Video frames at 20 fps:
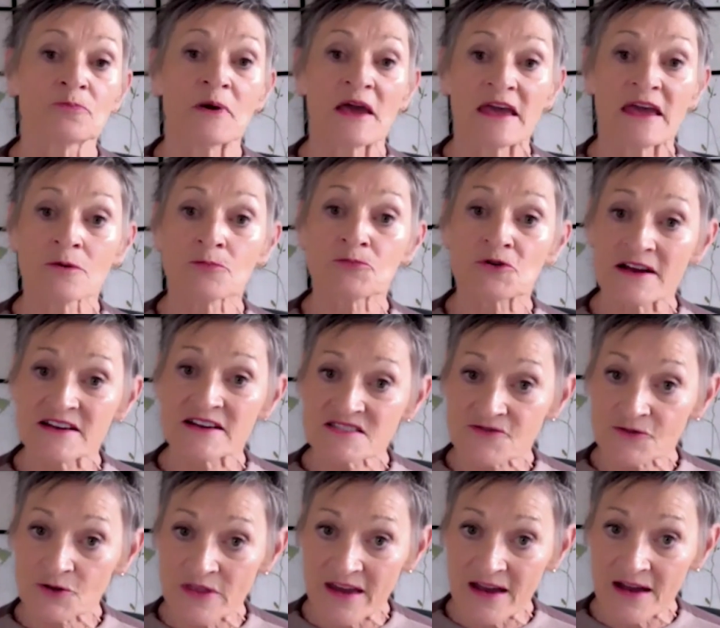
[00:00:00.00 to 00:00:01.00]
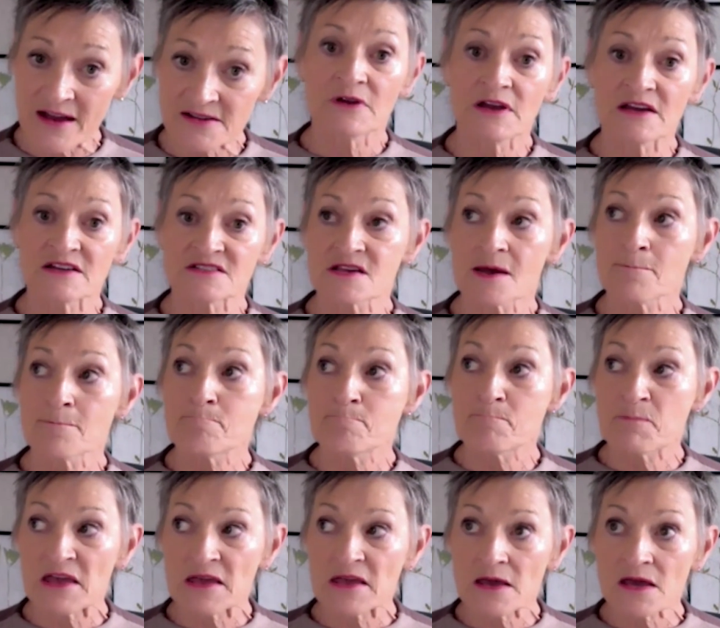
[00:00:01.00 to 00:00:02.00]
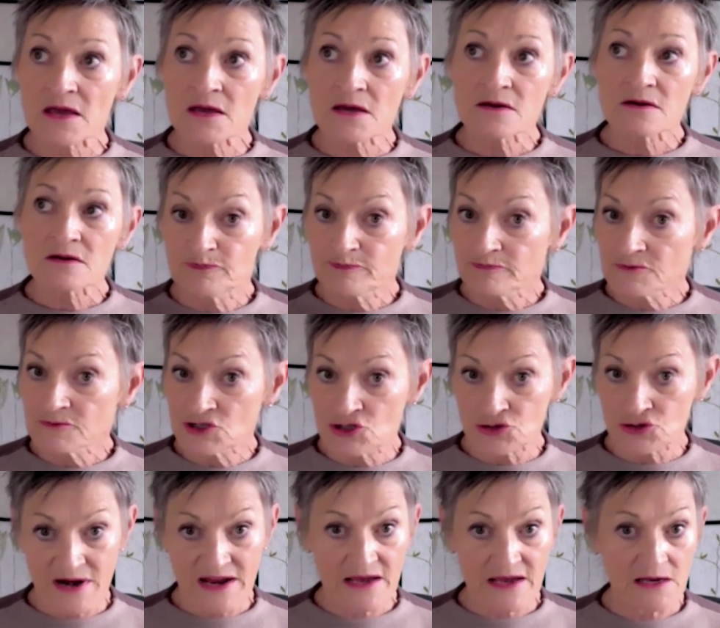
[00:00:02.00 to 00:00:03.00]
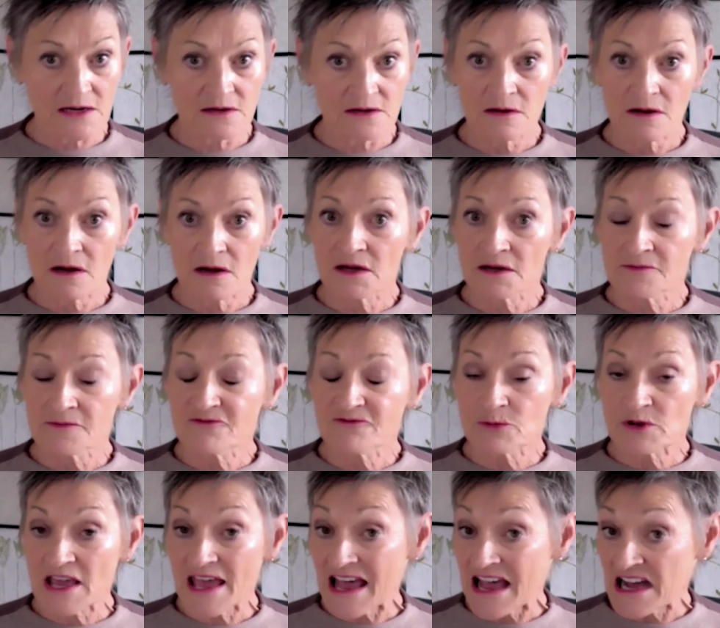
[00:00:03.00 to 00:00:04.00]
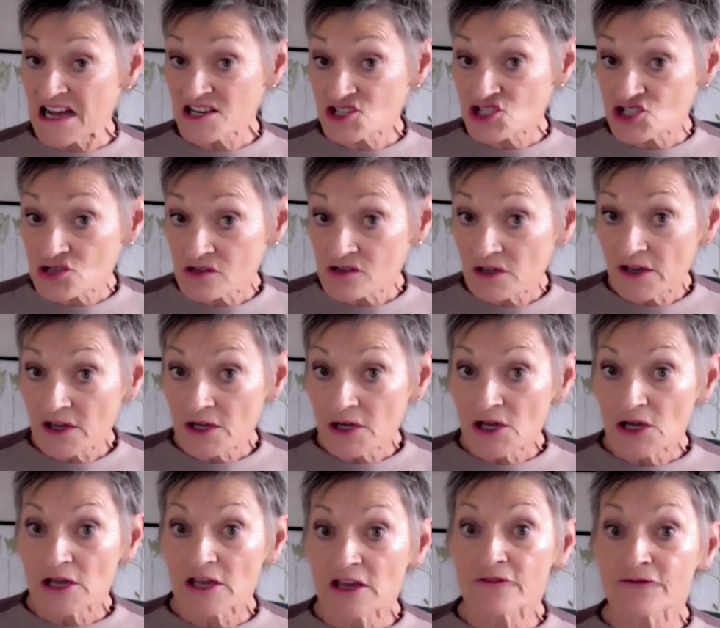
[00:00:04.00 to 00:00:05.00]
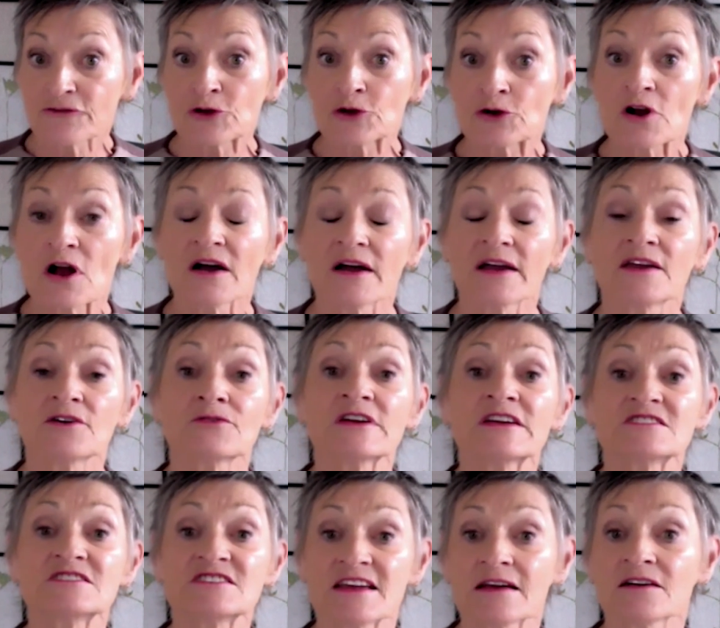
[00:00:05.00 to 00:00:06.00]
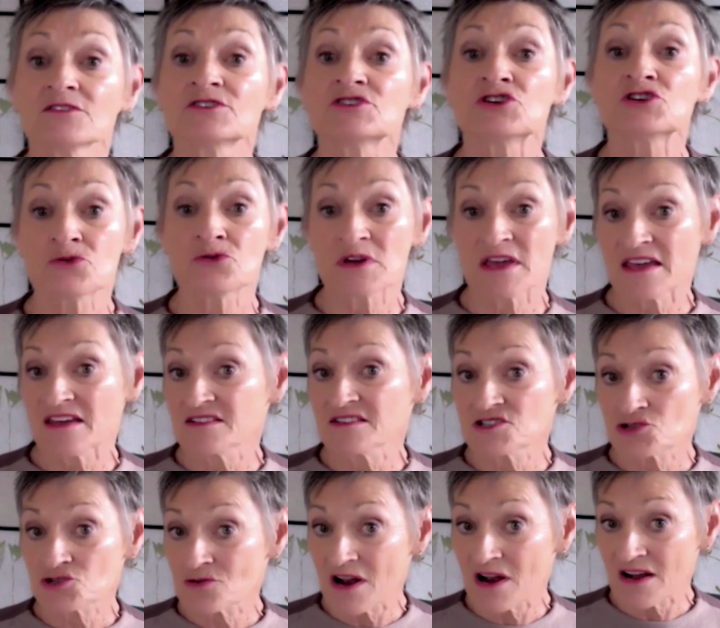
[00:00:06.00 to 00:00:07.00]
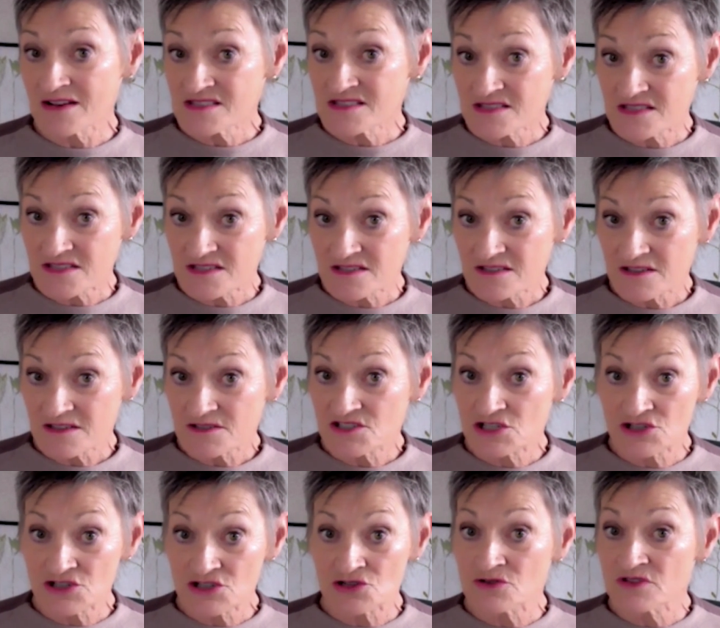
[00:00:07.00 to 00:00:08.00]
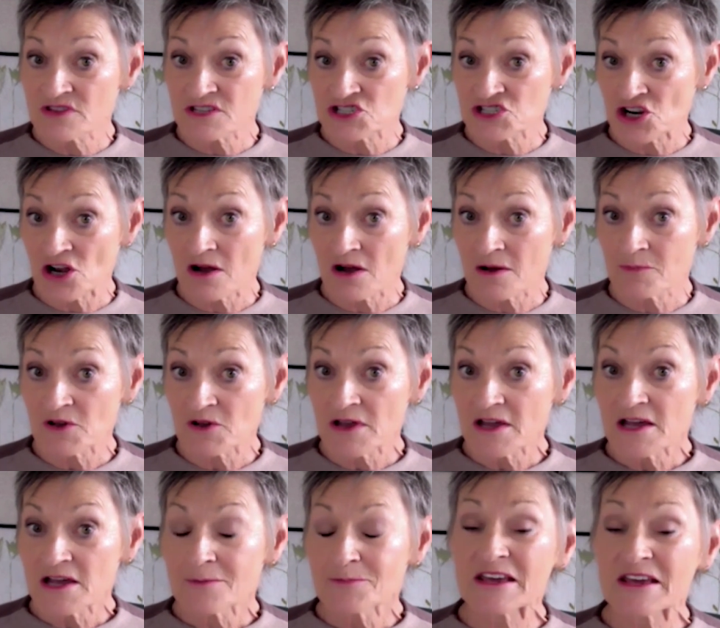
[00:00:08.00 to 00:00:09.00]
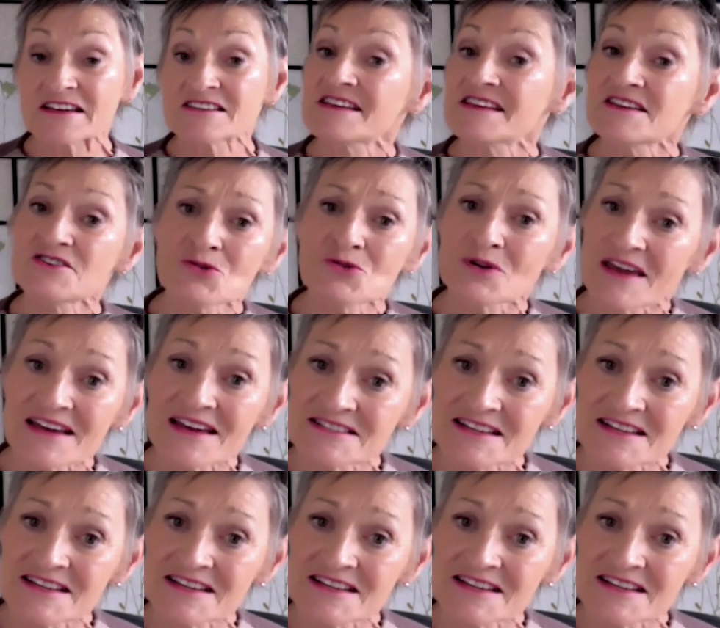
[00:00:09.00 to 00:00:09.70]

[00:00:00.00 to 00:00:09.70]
pay a price for that it's a big drain on cash if you're hiring talent you can't trust to do the job because then you can't